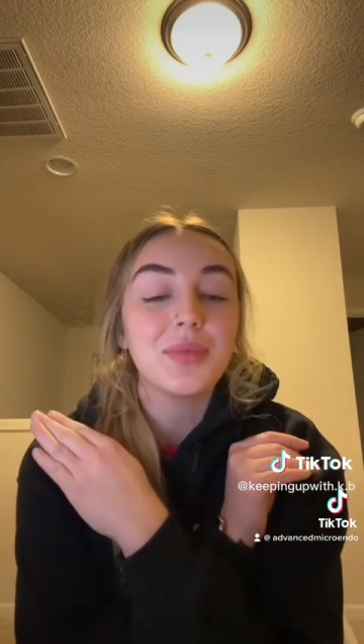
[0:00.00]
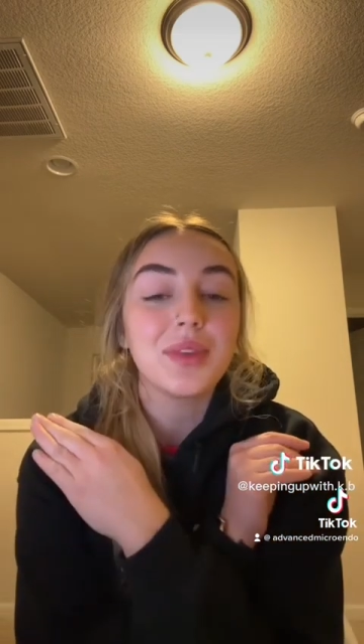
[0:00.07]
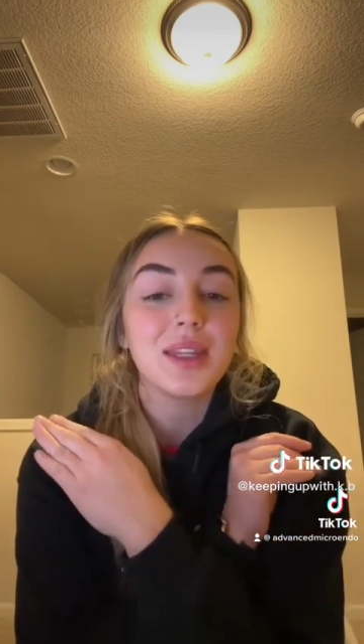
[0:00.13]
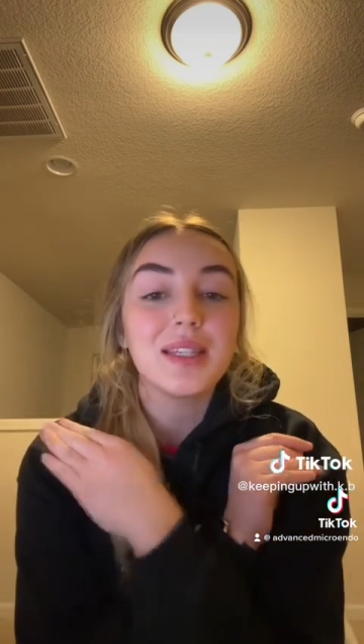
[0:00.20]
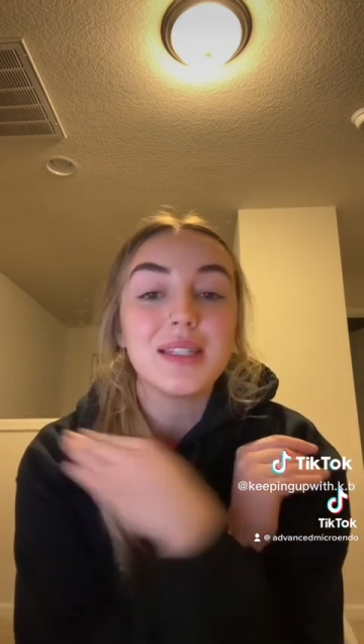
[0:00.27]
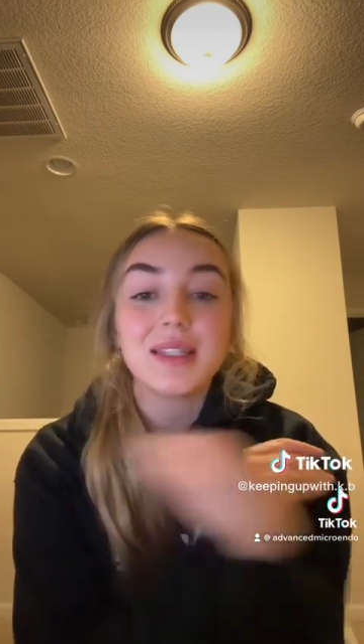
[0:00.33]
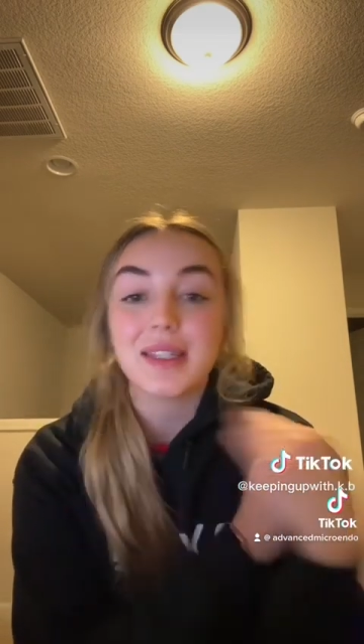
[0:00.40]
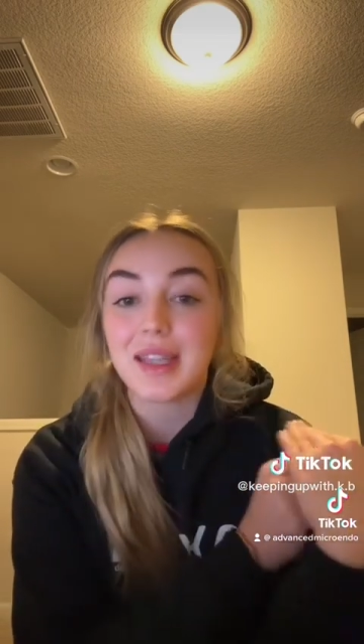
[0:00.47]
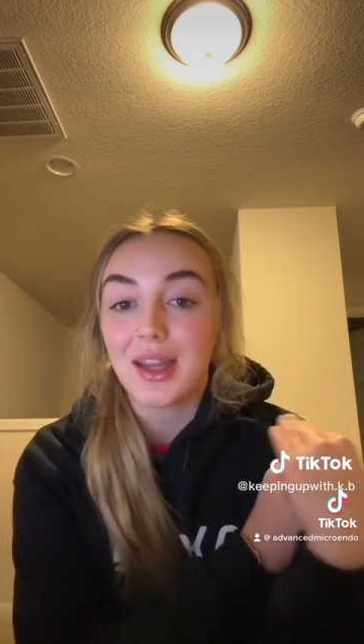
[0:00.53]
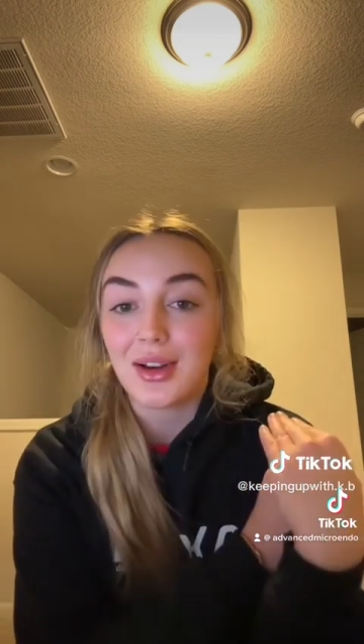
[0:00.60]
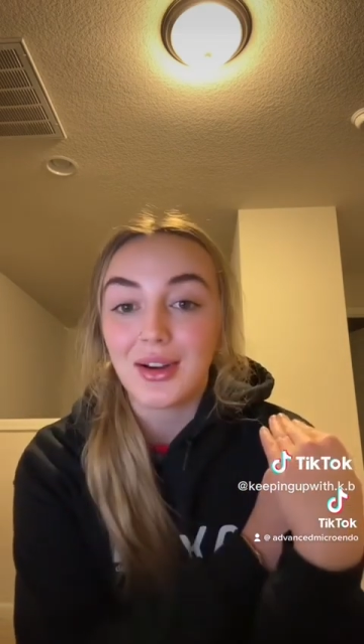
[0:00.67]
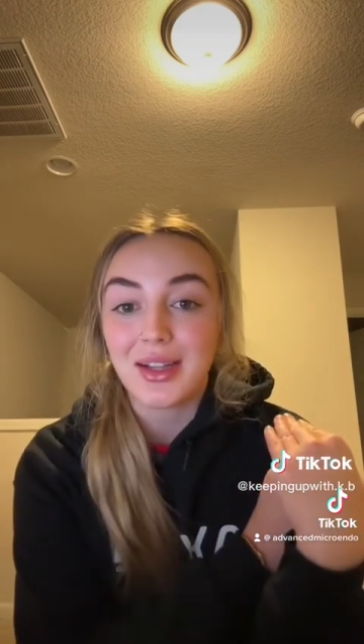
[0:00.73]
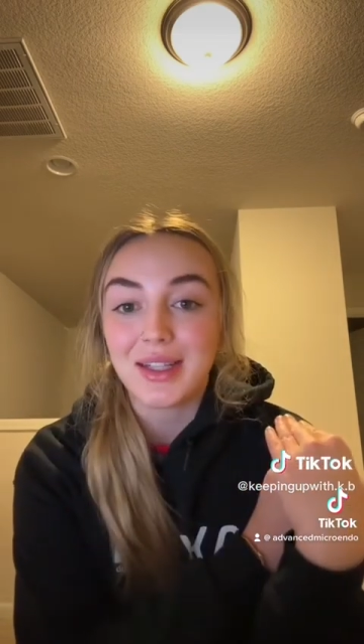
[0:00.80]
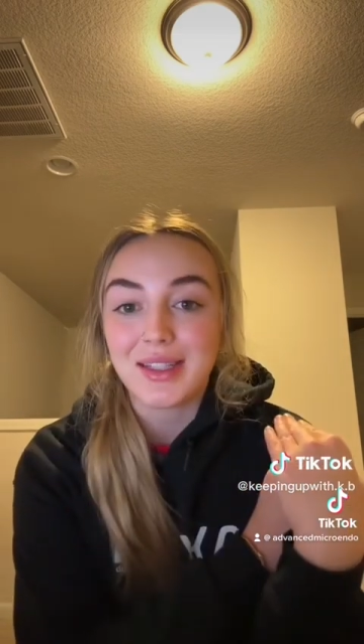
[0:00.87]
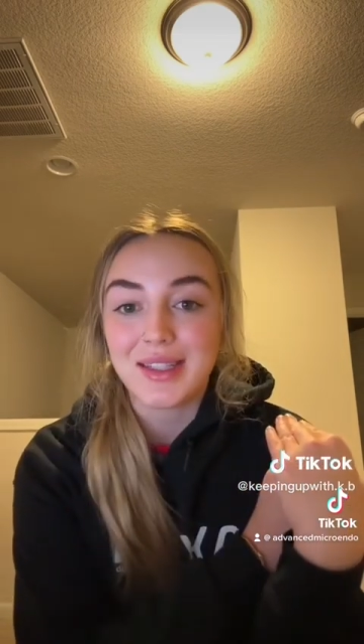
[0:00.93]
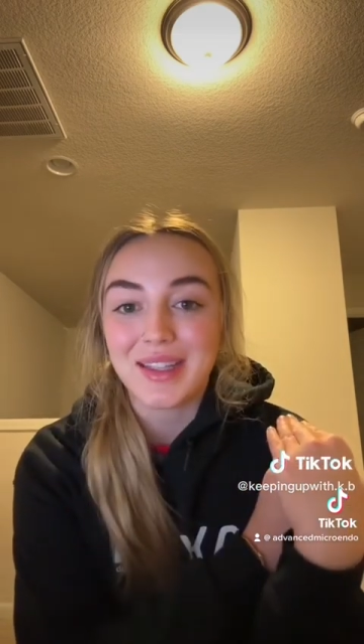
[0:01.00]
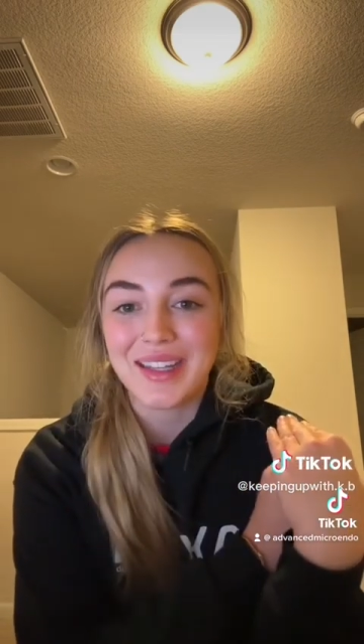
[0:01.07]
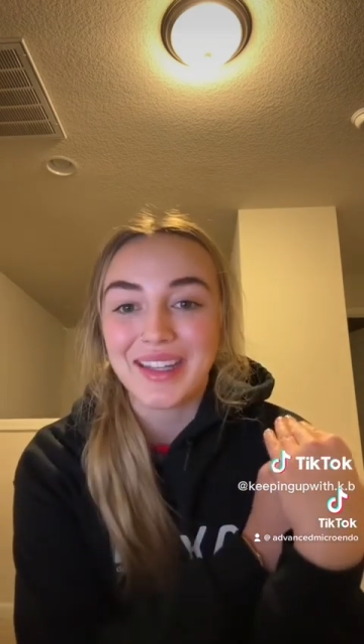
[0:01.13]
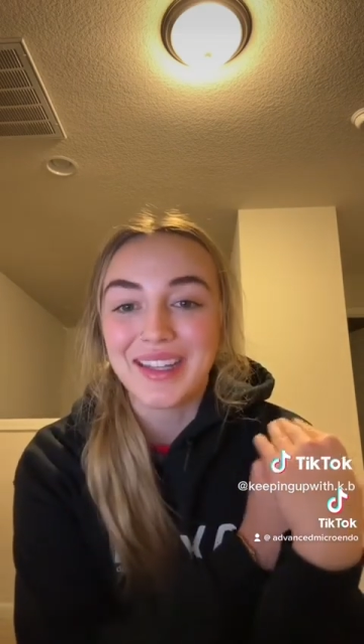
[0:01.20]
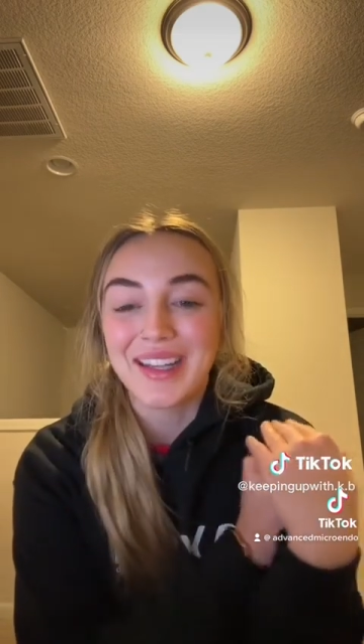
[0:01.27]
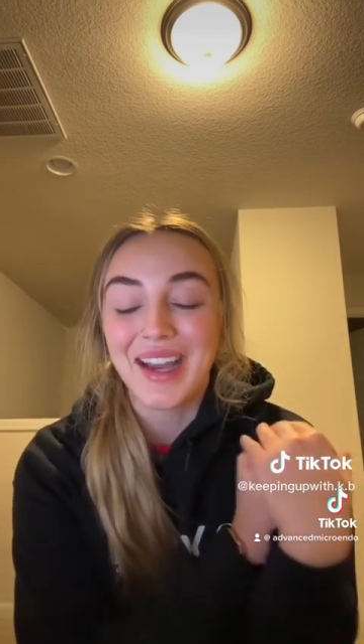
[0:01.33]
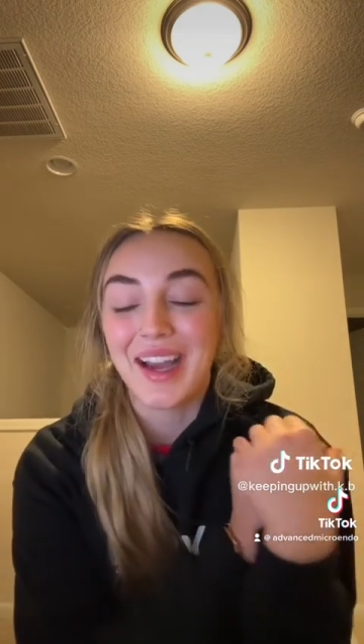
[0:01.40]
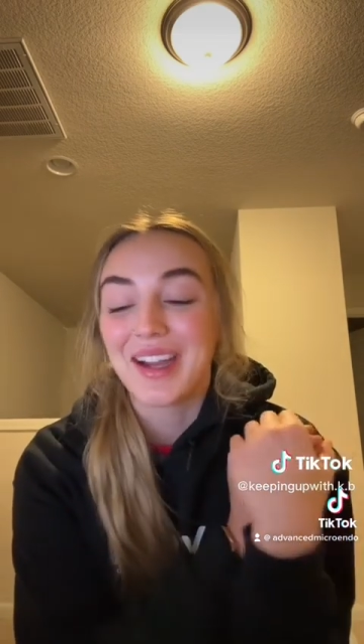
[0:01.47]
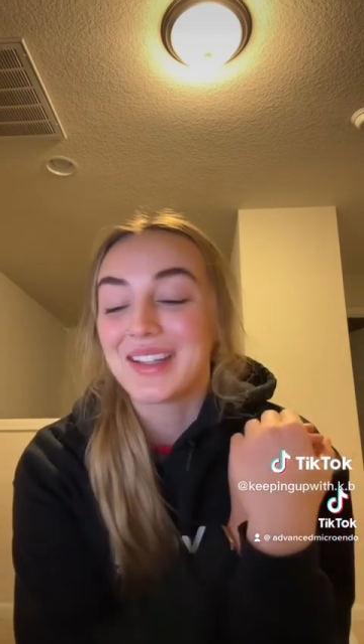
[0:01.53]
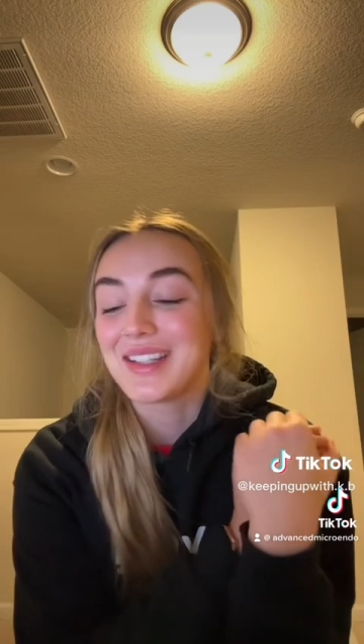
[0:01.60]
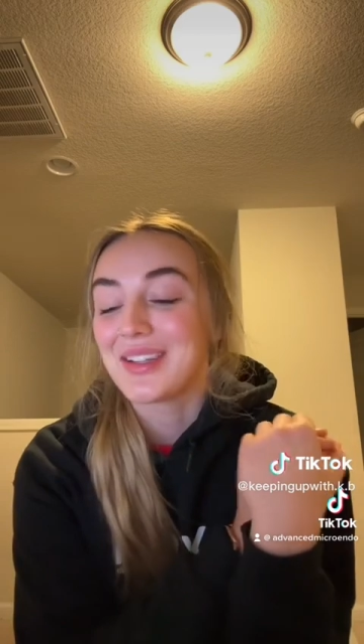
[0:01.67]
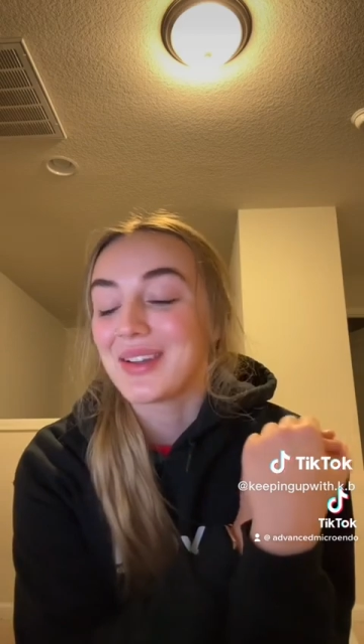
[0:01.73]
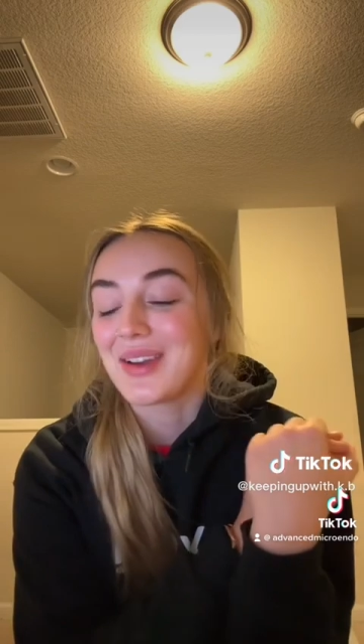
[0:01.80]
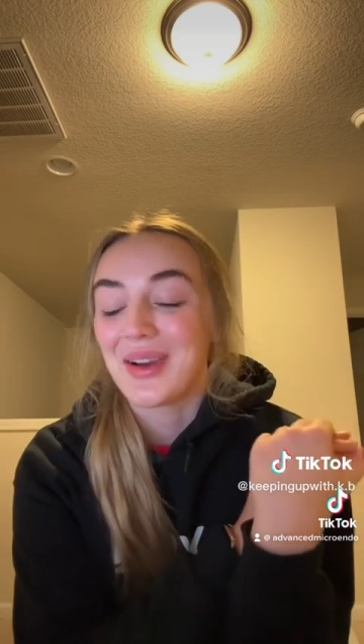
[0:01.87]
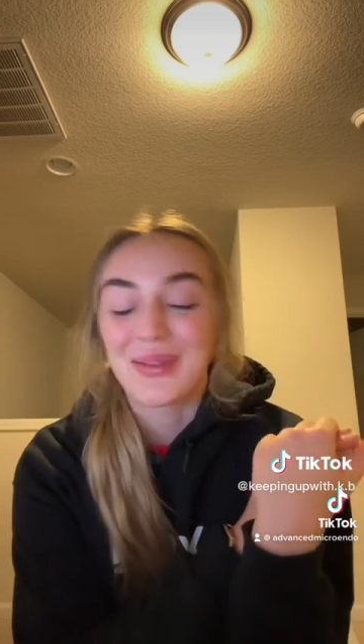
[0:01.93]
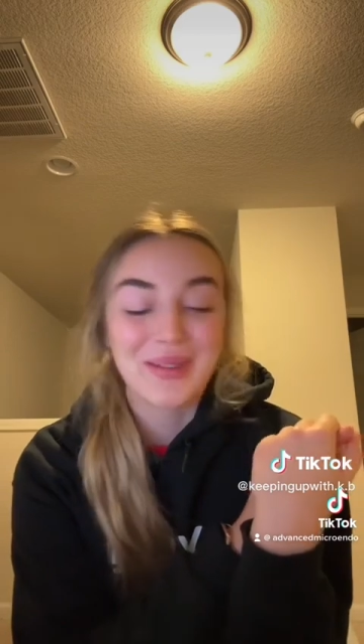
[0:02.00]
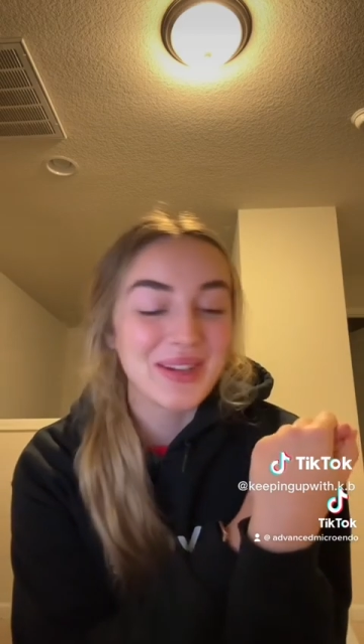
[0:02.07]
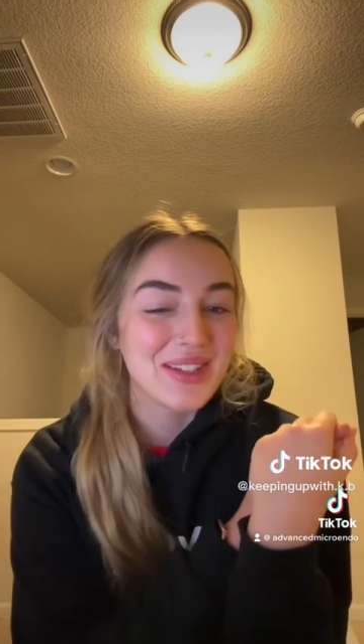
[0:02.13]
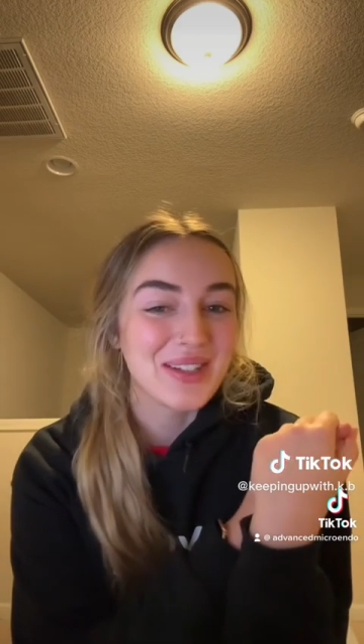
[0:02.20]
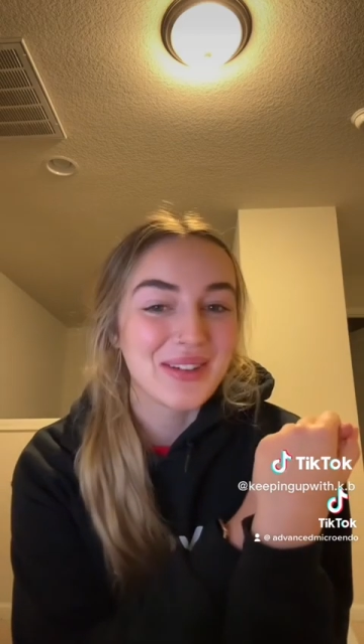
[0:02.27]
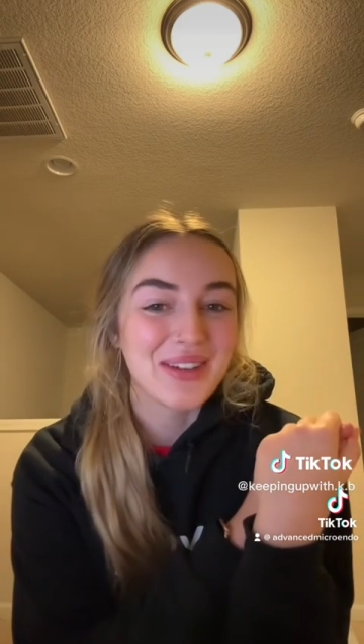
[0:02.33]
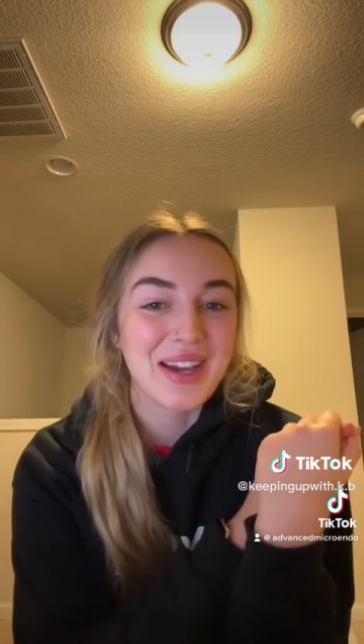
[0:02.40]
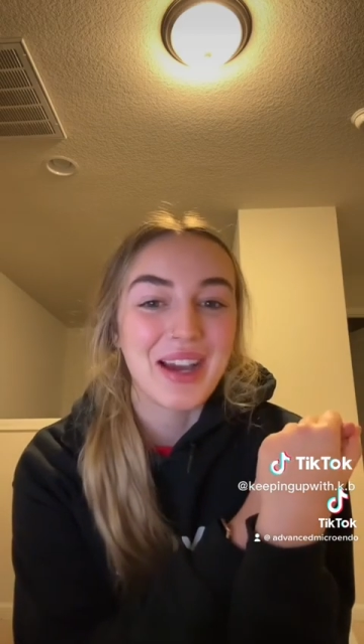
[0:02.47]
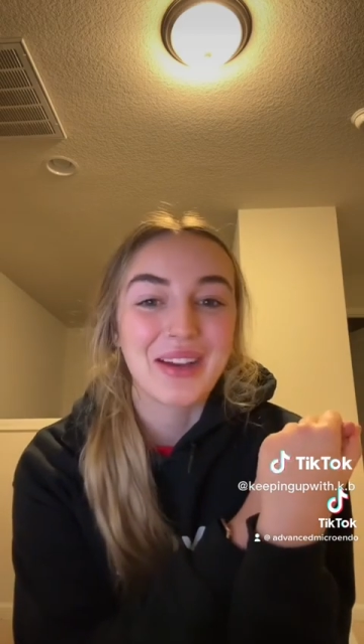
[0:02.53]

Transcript: Scariest thing. I did not want to do it.